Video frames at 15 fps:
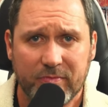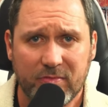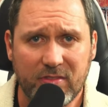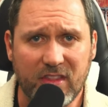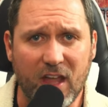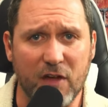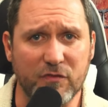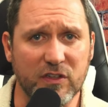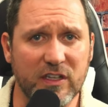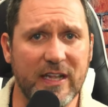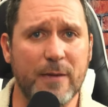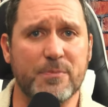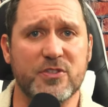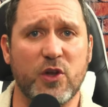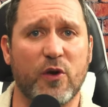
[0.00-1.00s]
of lip
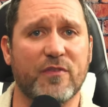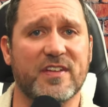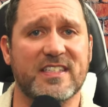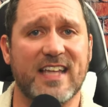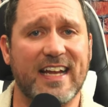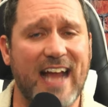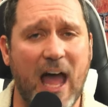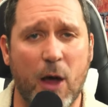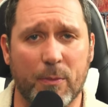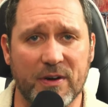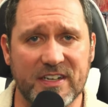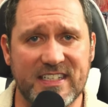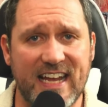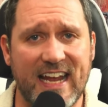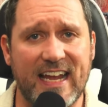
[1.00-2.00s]
service like Albert
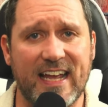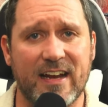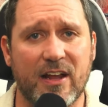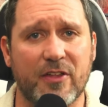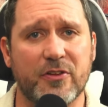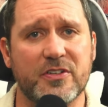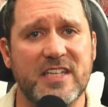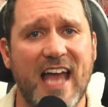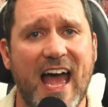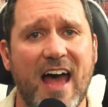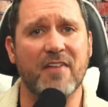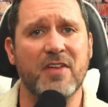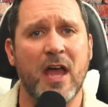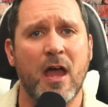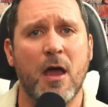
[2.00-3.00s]
Tate and others have.
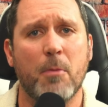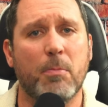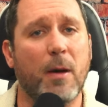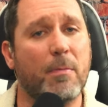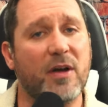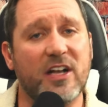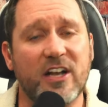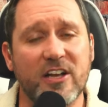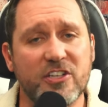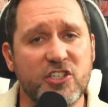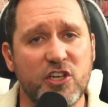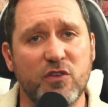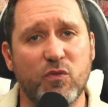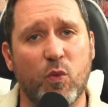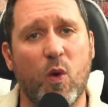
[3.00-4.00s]
But because
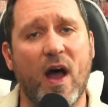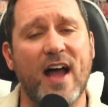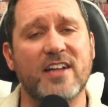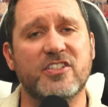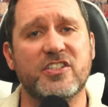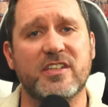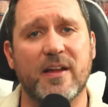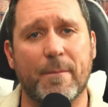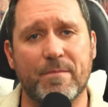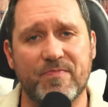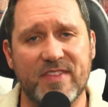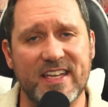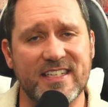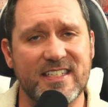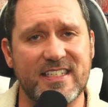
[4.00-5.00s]
you've watched
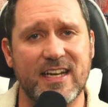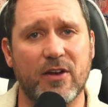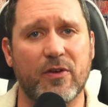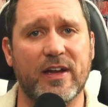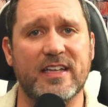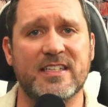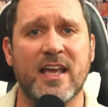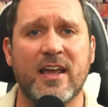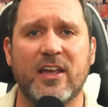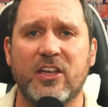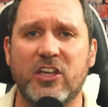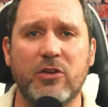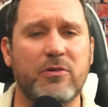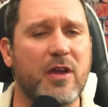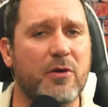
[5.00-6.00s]
this series,
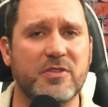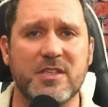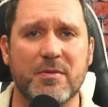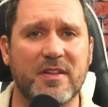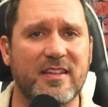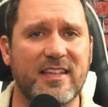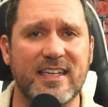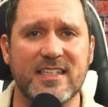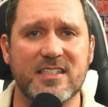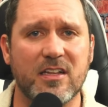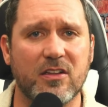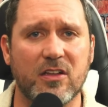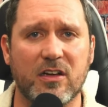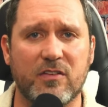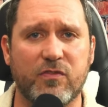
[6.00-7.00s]
you know some of the things to
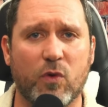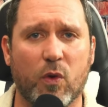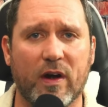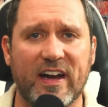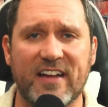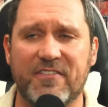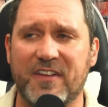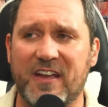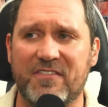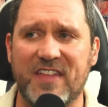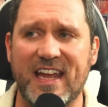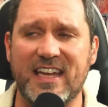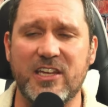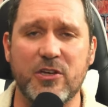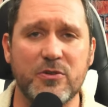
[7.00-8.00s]
look for. If they
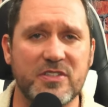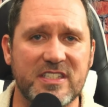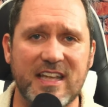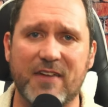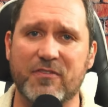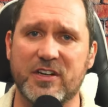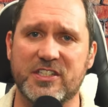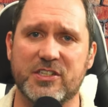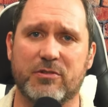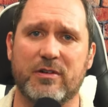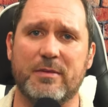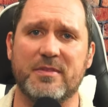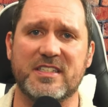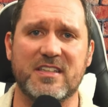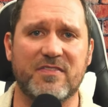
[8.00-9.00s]
use severance
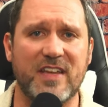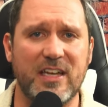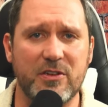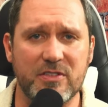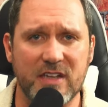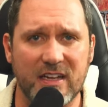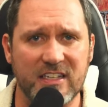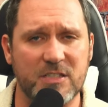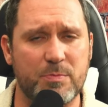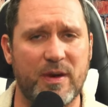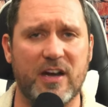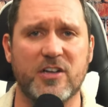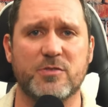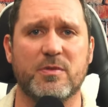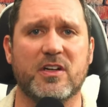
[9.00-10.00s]
agreements, if they use
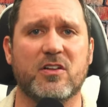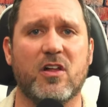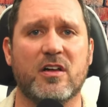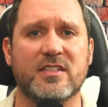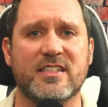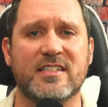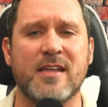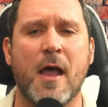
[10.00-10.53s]
non-disparagement clauses,